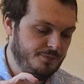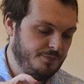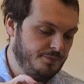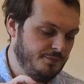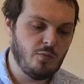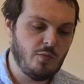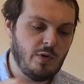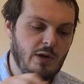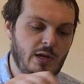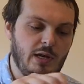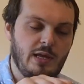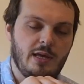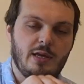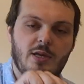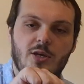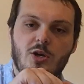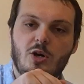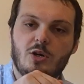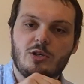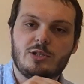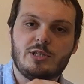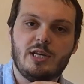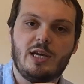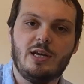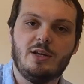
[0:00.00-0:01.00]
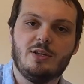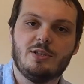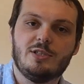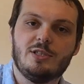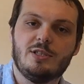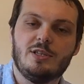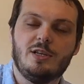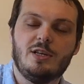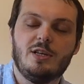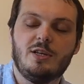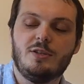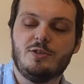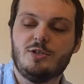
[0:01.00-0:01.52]
Really, cocktails
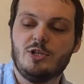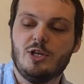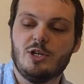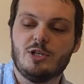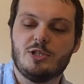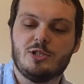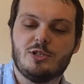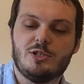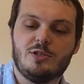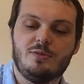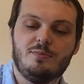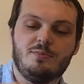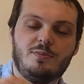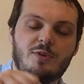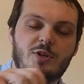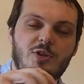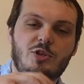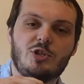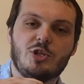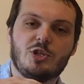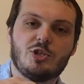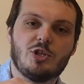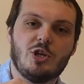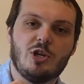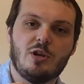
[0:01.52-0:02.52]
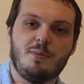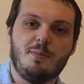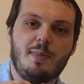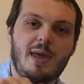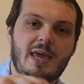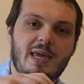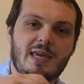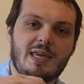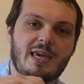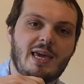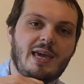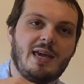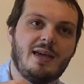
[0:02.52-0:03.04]
are you just got to
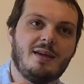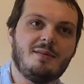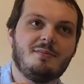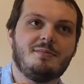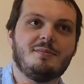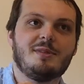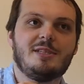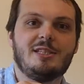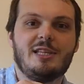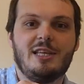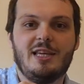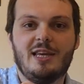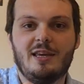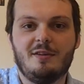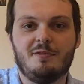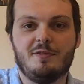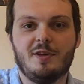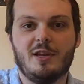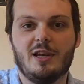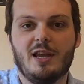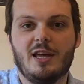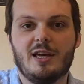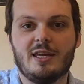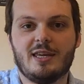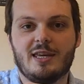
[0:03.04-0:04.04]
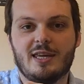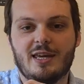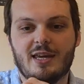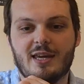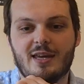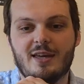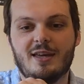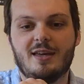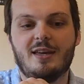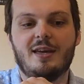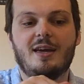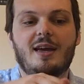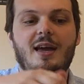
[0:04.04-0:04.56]
make it, see if you like it,
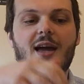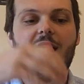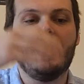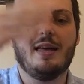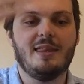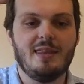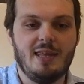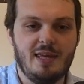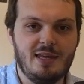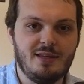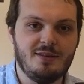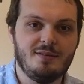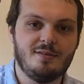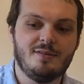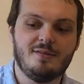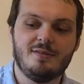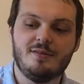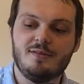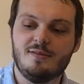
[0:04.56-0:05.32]
and then